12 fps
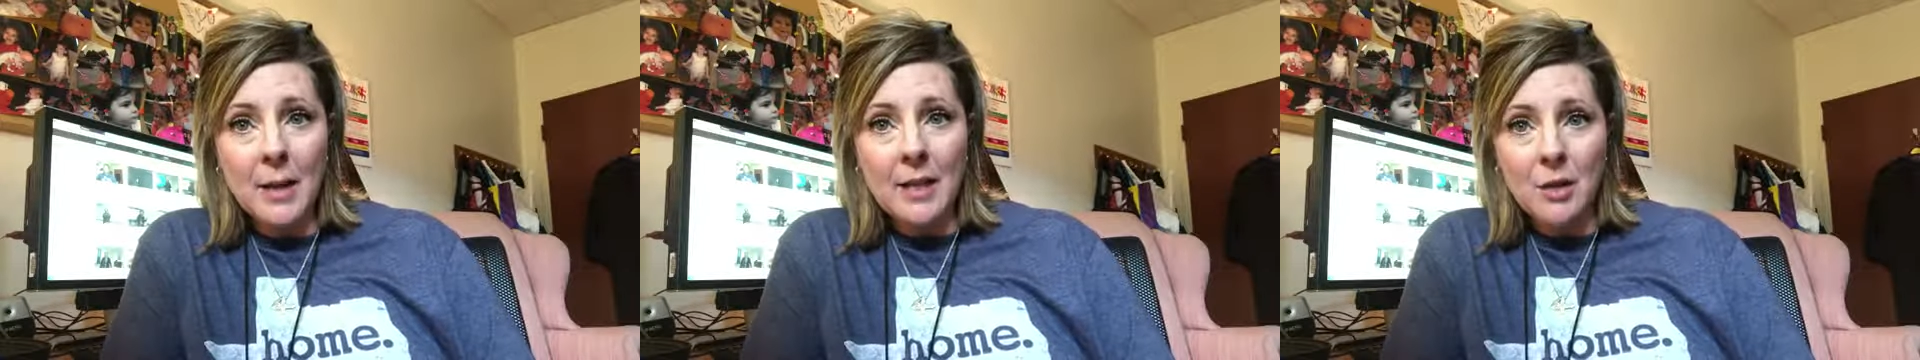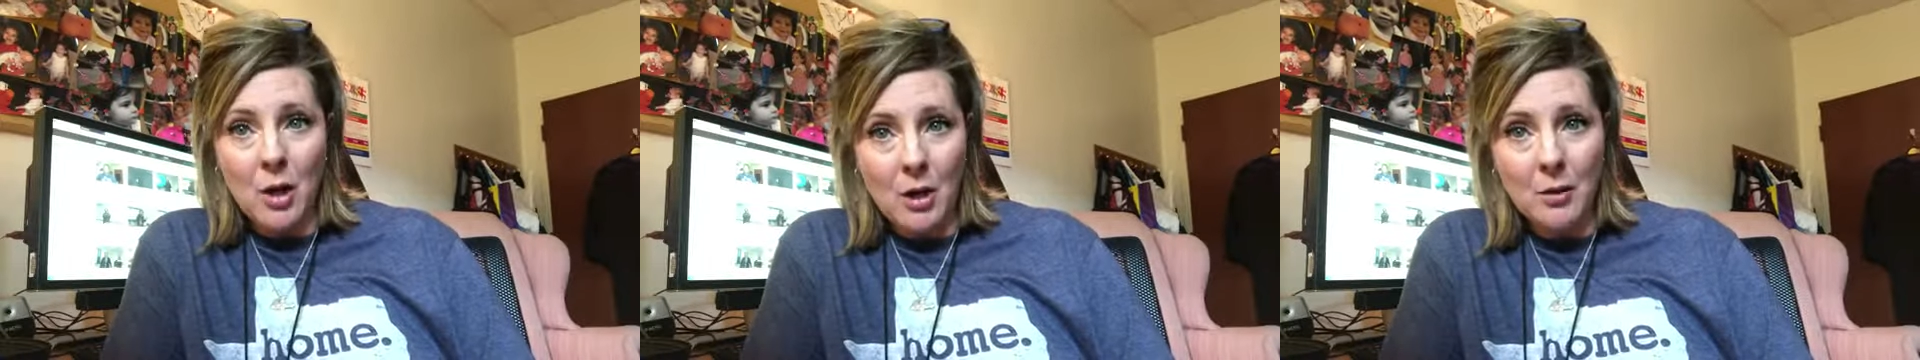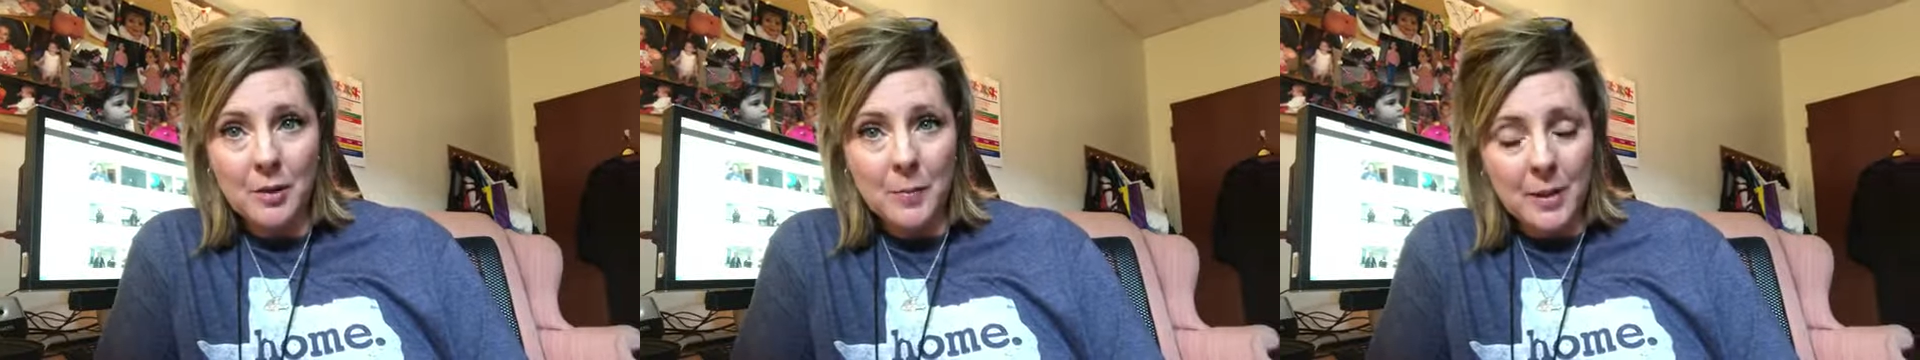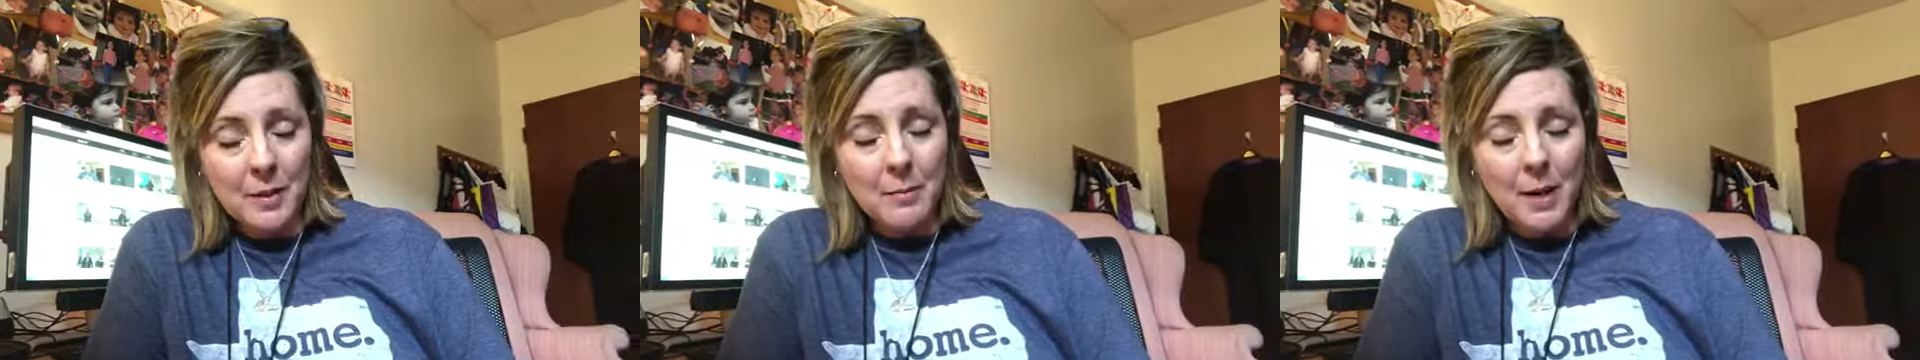My dog was
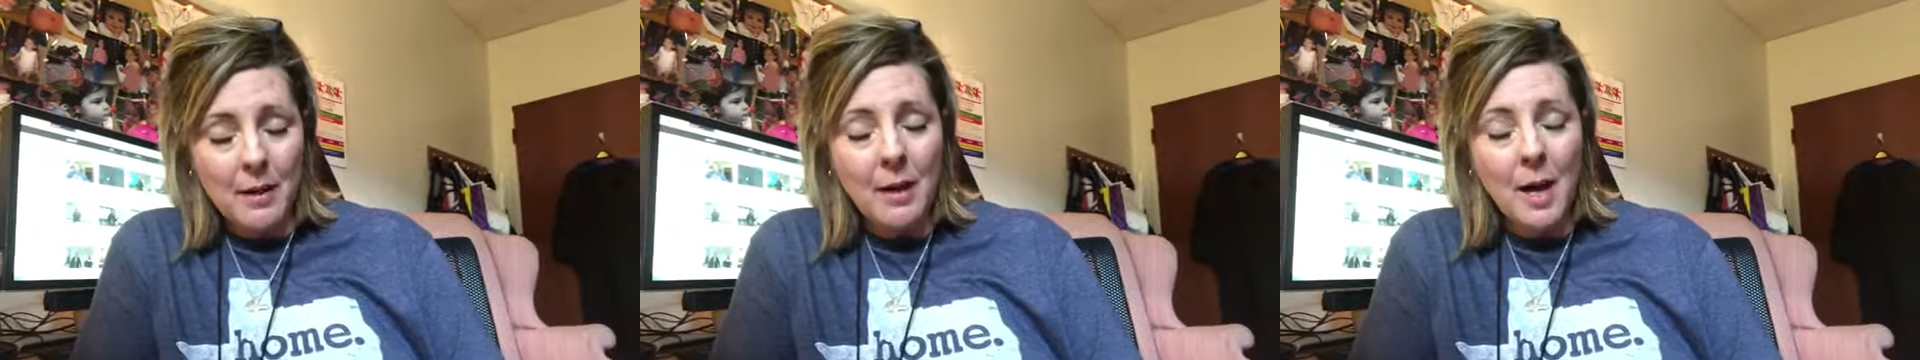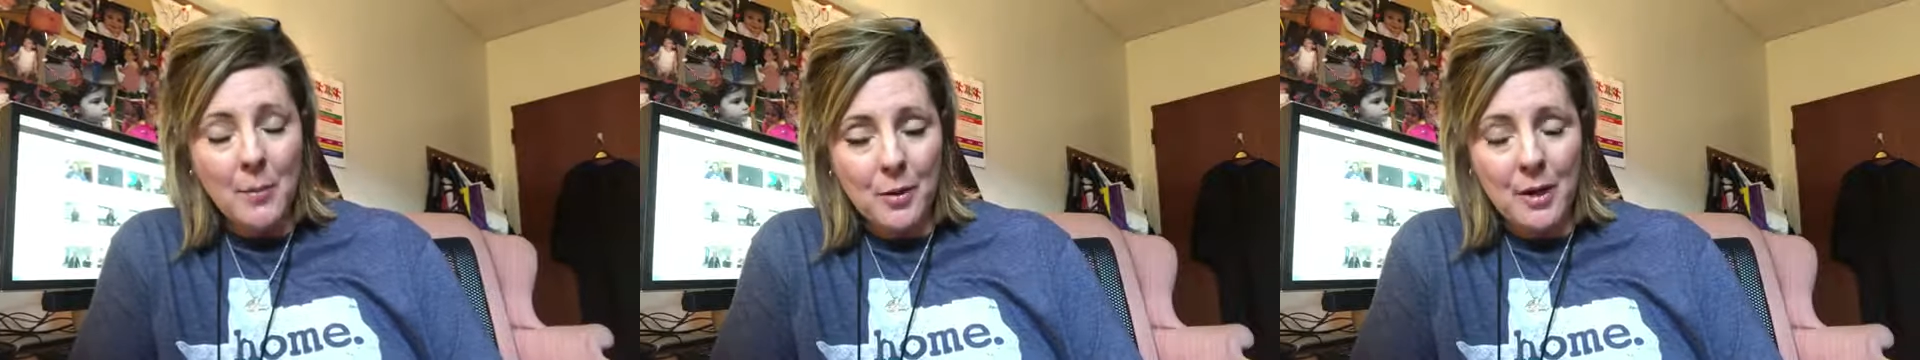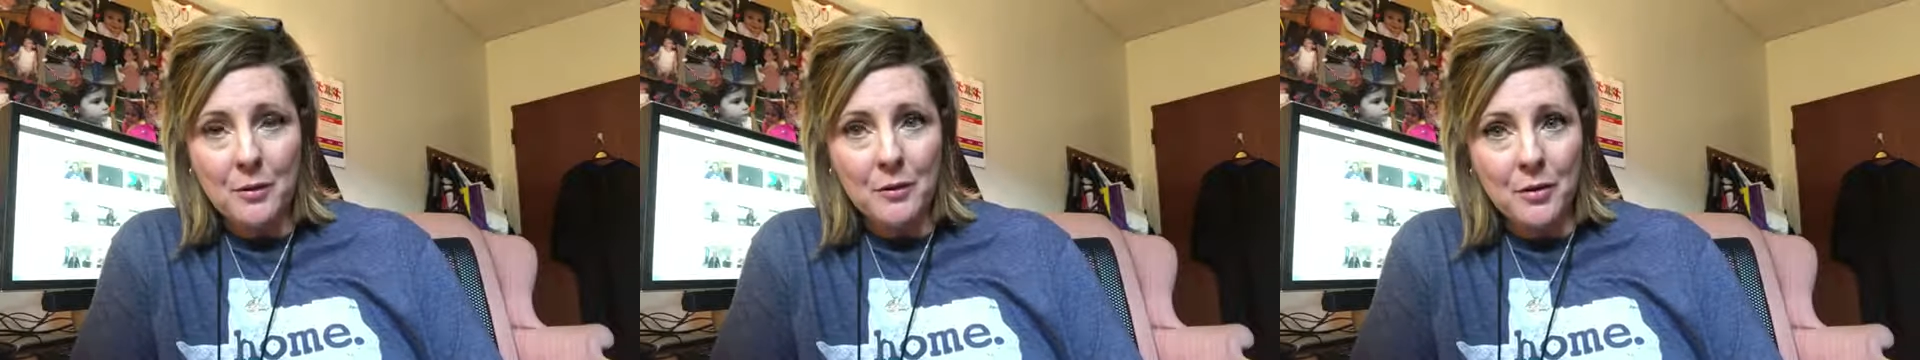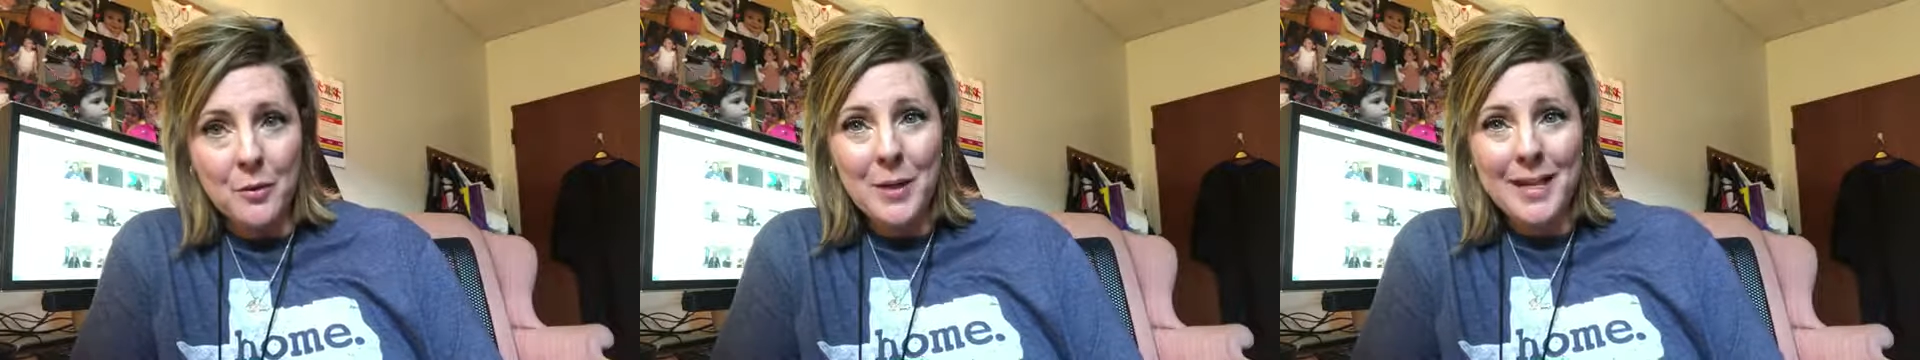bitten by a copperhead
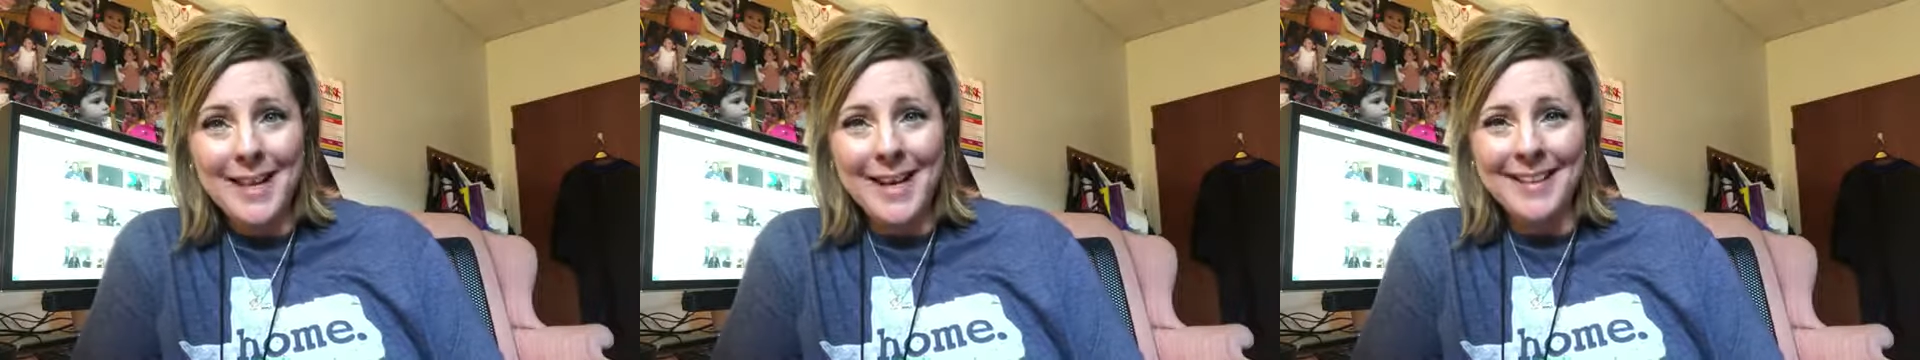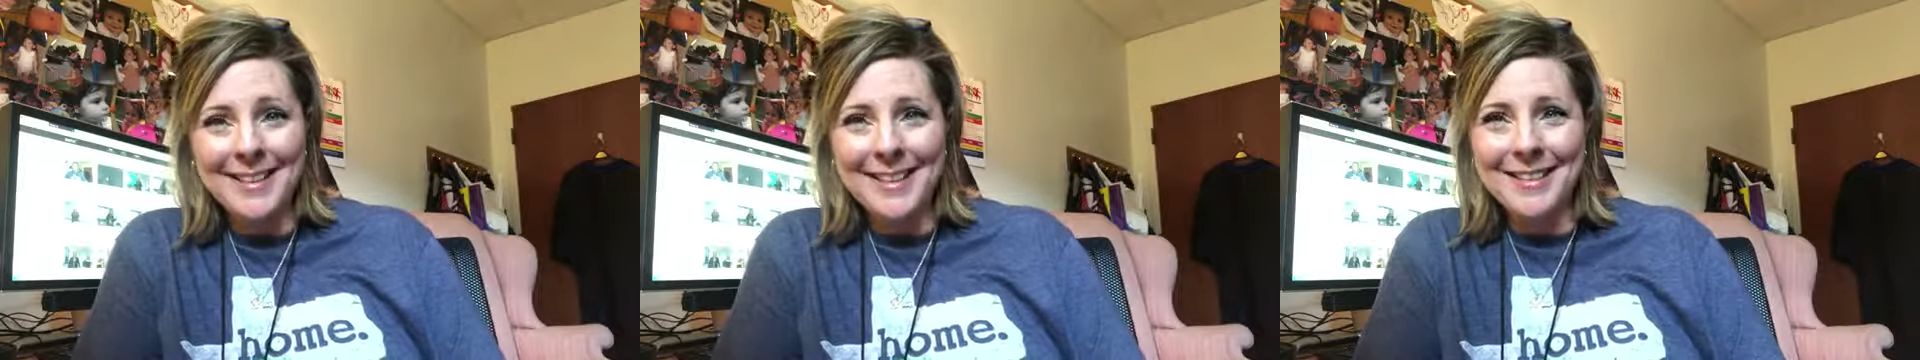over the weekend,